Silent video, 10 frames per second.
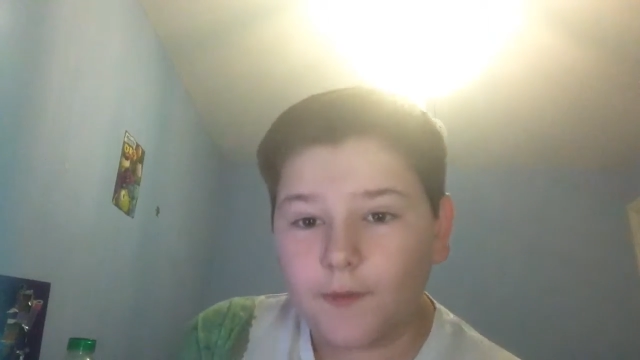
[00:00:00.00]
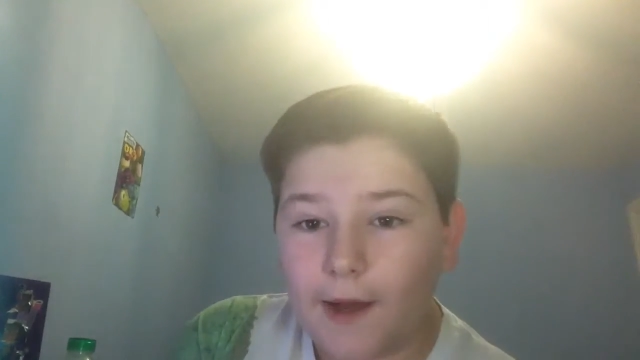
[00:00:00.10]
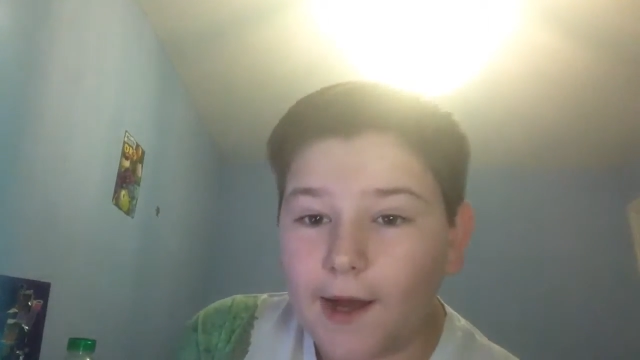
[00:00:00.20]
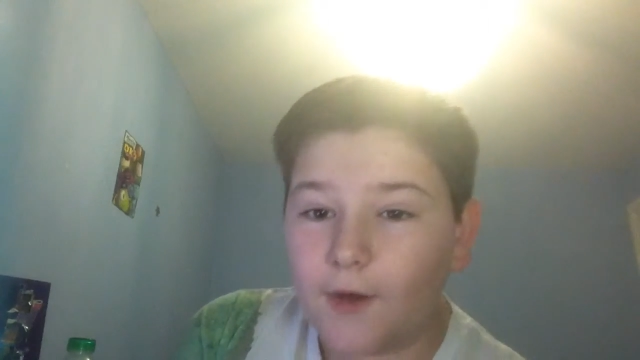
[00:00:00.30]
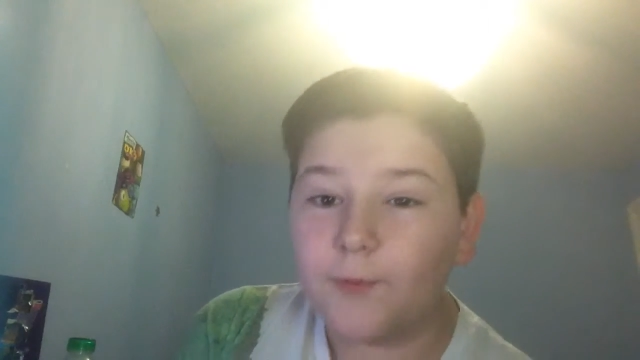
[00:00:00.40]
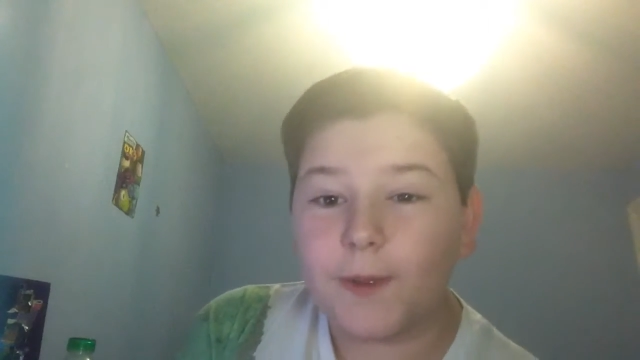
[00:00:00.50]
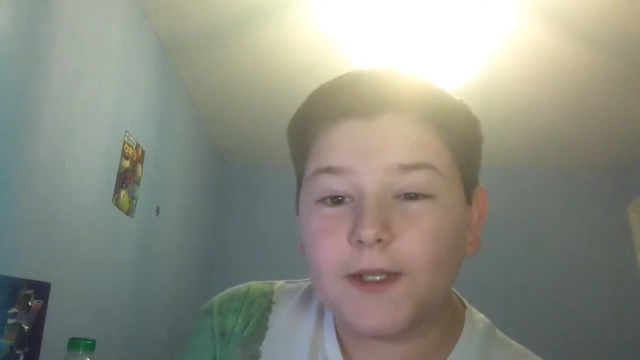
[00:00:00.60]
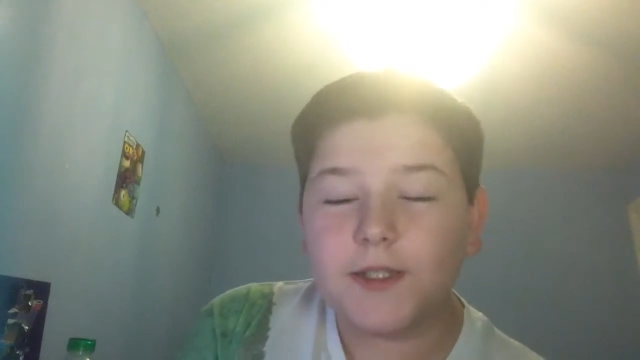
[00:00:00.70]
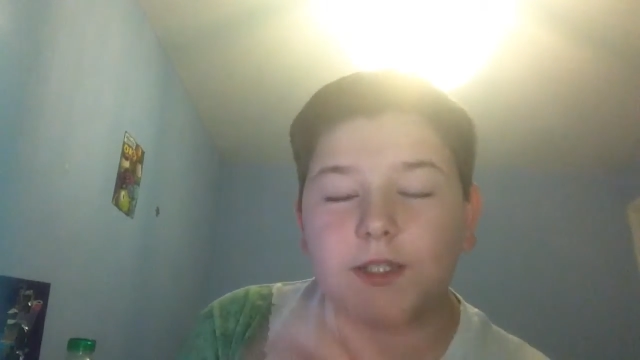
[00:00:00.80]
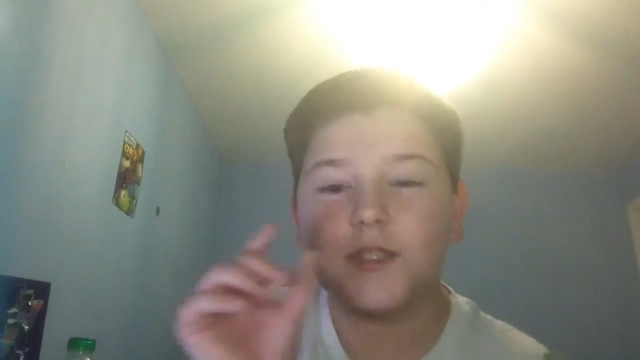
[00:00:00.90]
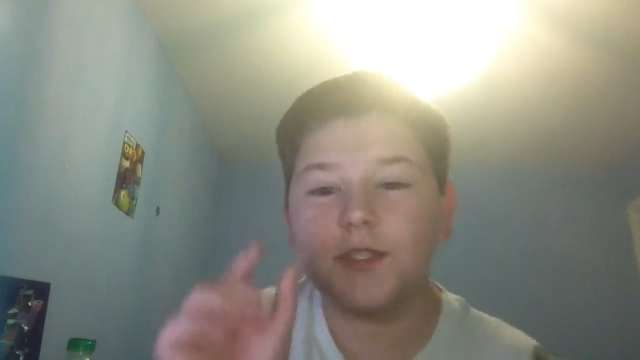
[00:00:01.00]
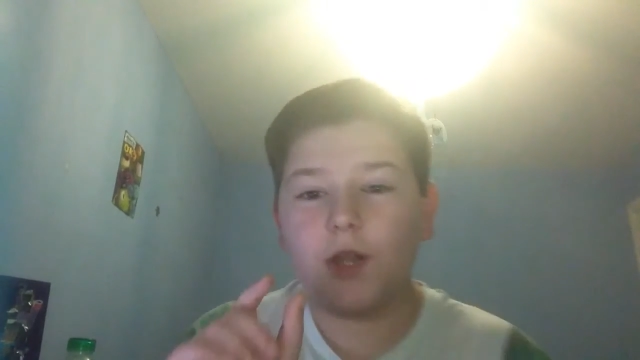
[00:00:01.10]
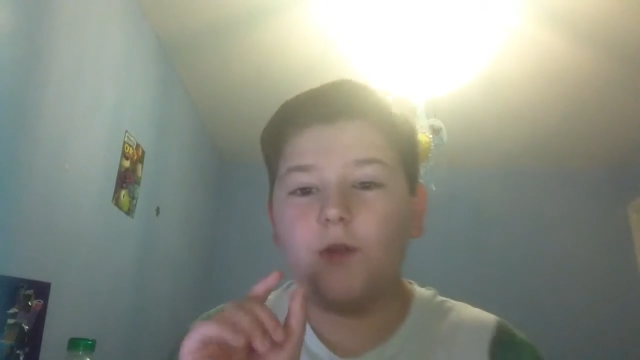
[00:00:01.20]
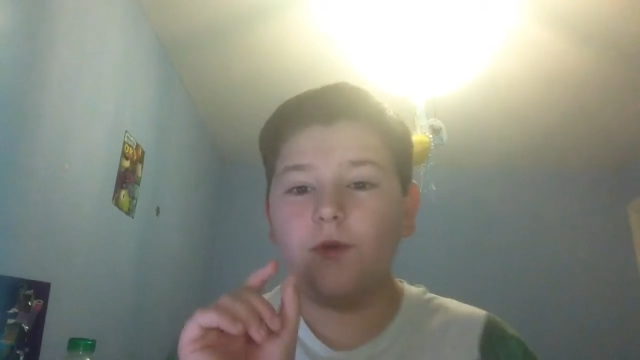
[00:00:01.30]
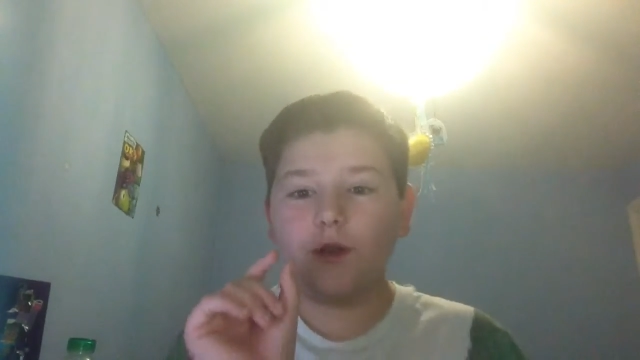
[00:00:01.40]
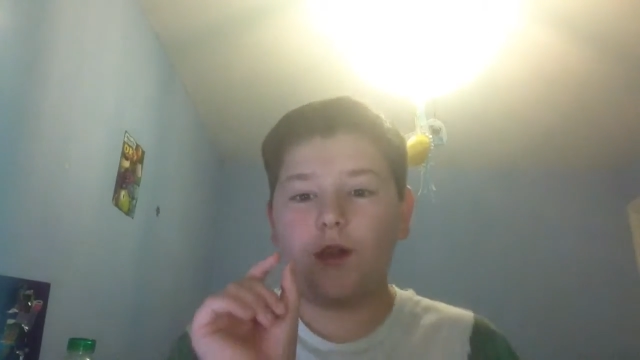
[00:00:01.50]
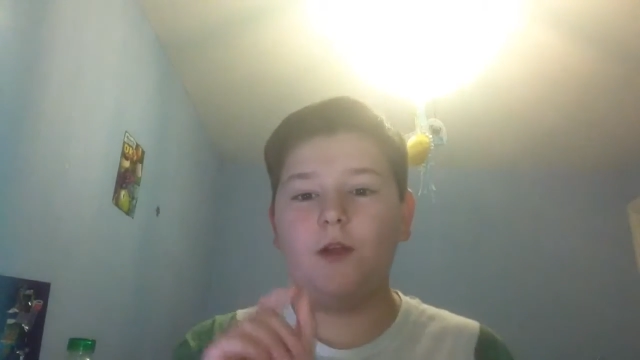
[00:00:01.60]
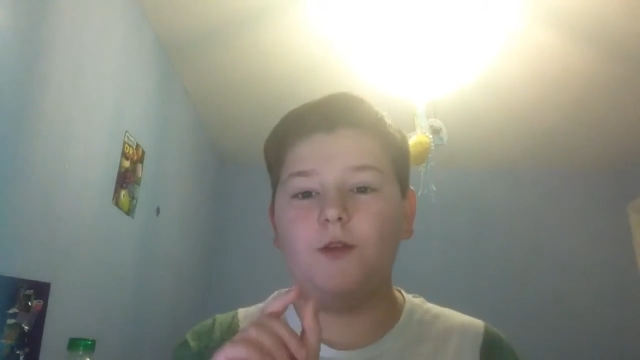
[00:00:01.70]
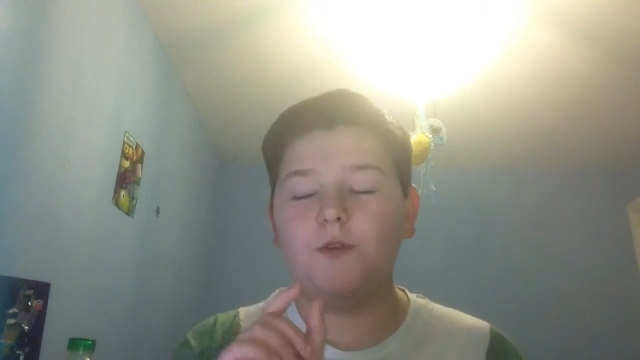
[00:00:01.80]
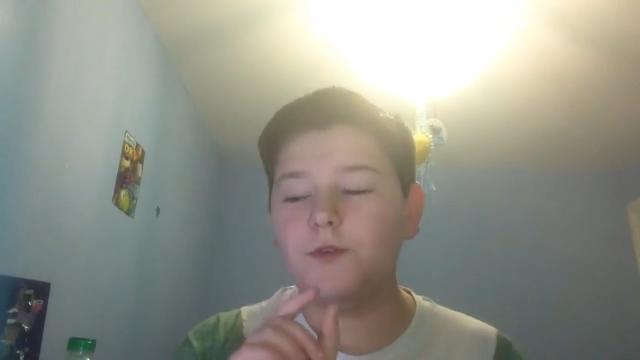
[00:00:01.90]
that have been so
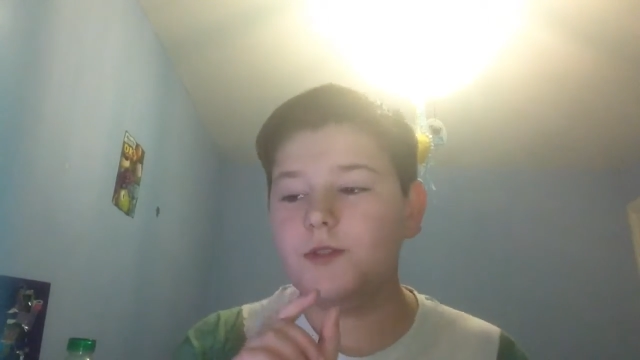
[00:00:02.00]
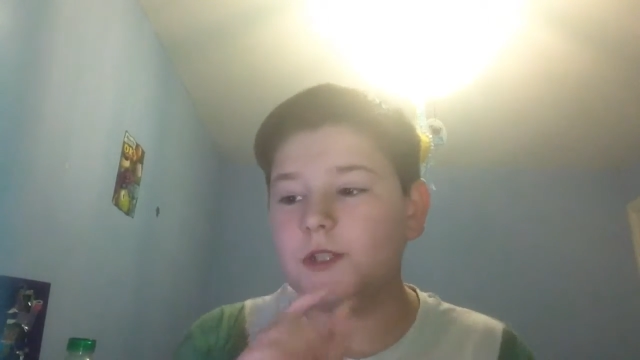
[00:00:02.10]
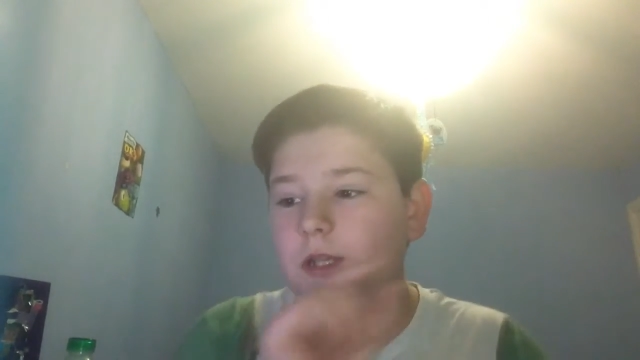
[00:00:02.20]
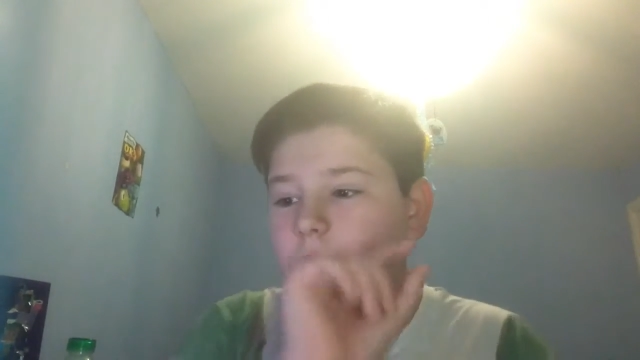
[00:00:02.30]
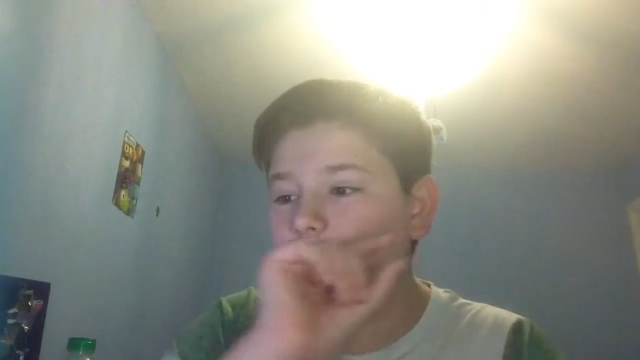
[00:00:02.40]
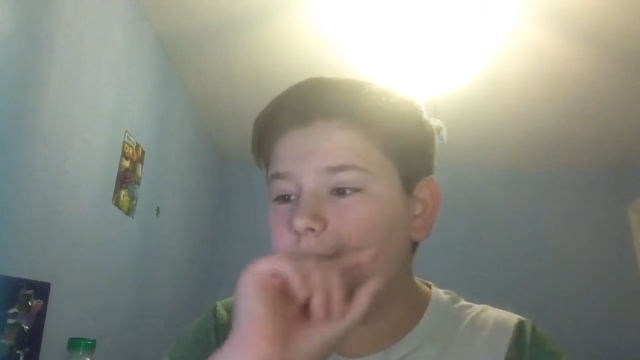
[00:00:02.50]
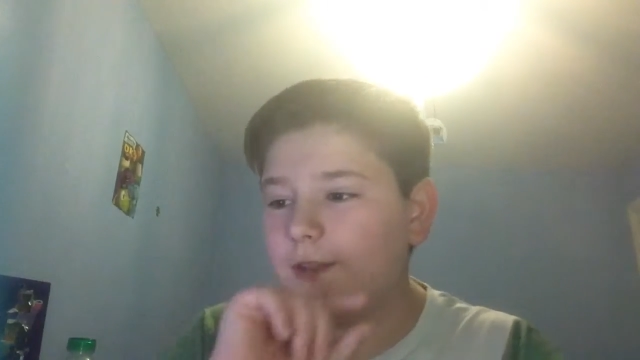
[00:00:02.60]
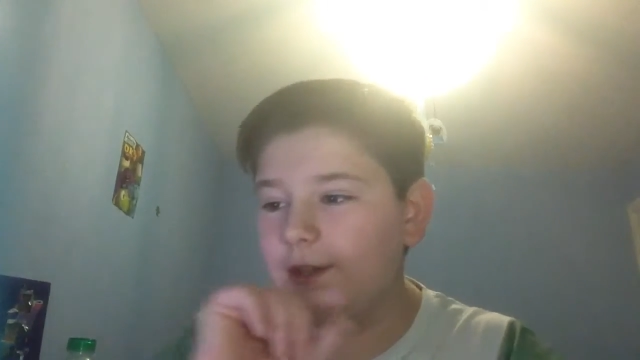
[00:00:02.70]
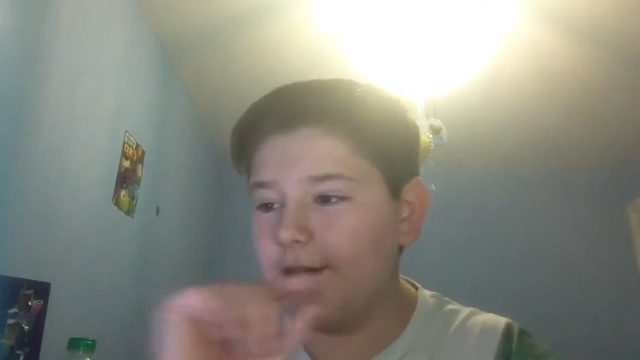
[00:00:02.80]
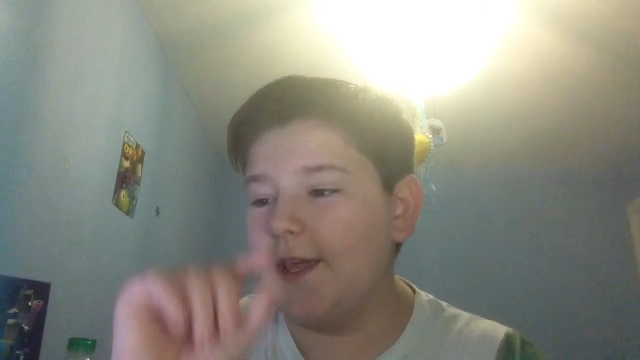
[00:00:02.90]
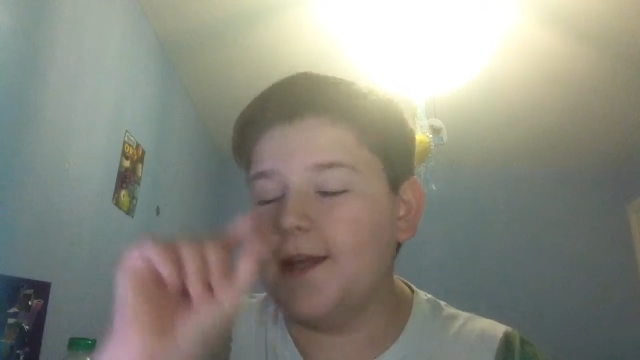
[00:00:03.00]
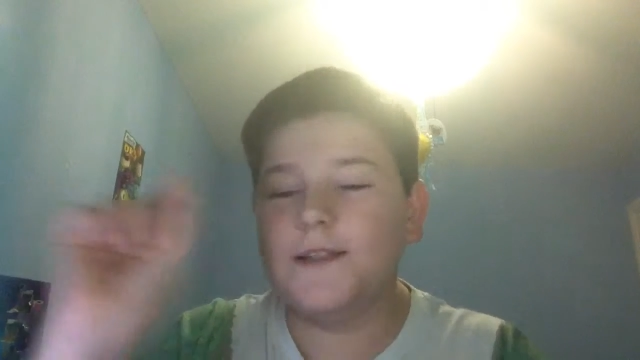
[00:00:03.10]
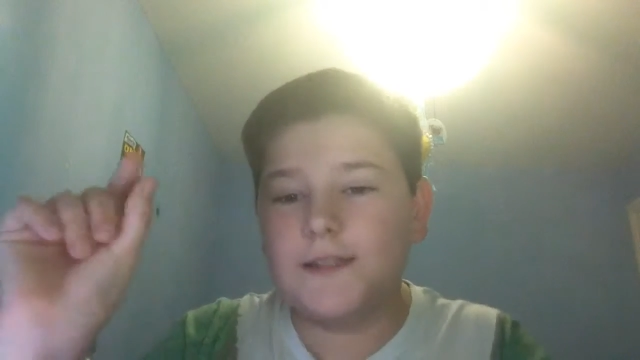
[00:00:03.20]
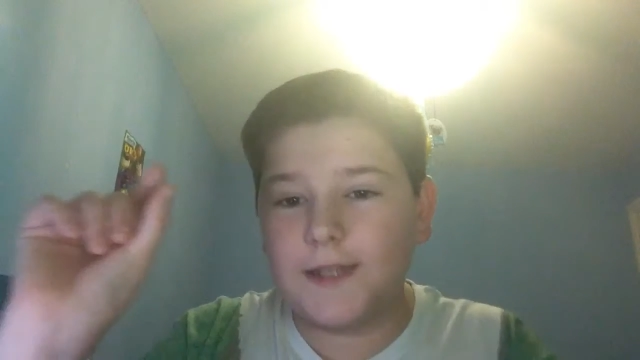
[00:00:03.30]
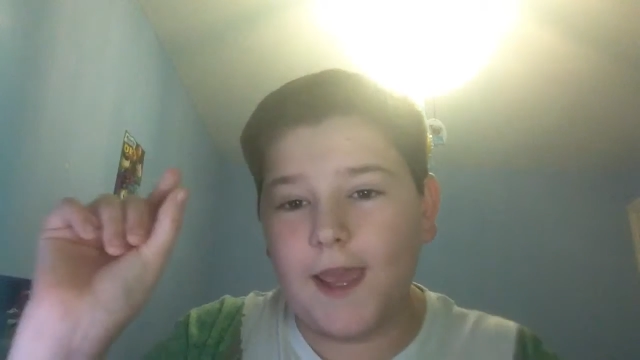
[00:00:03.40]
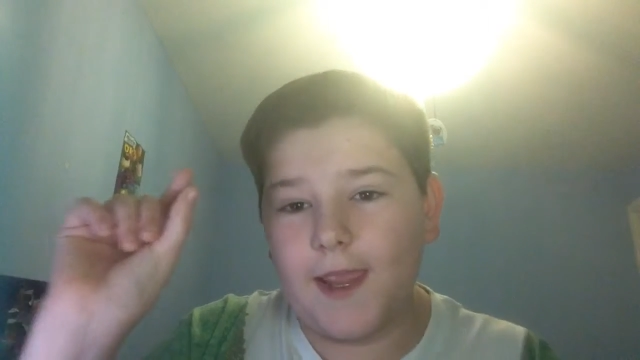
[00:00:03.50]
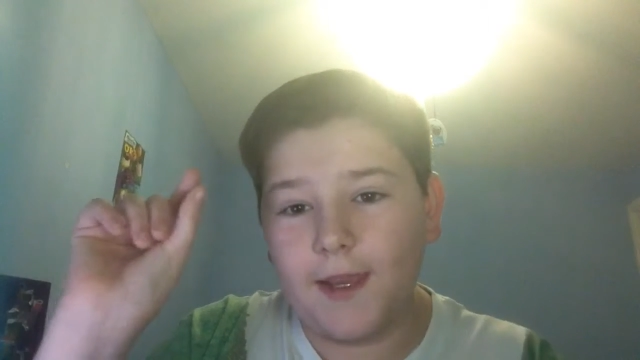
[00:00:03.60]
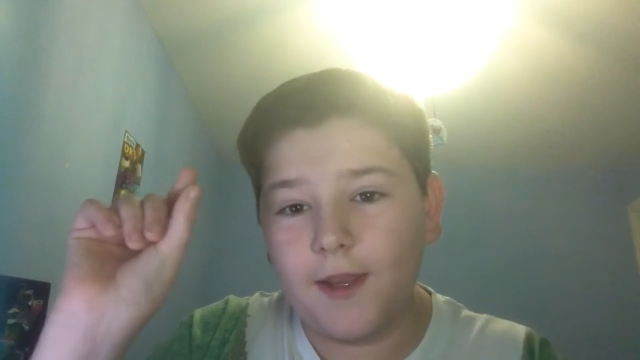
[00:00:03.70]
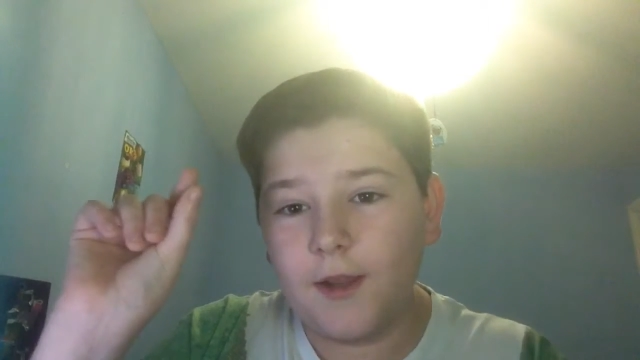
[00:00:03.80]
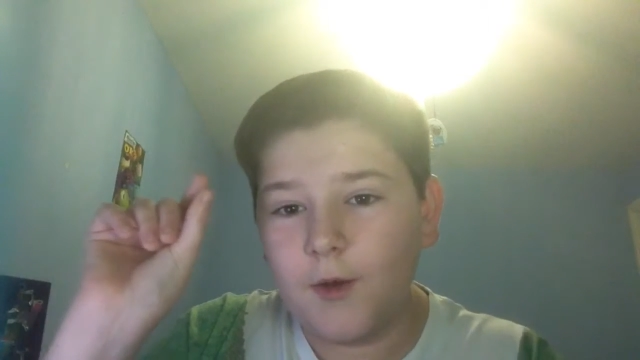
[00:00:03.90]
close to the next day,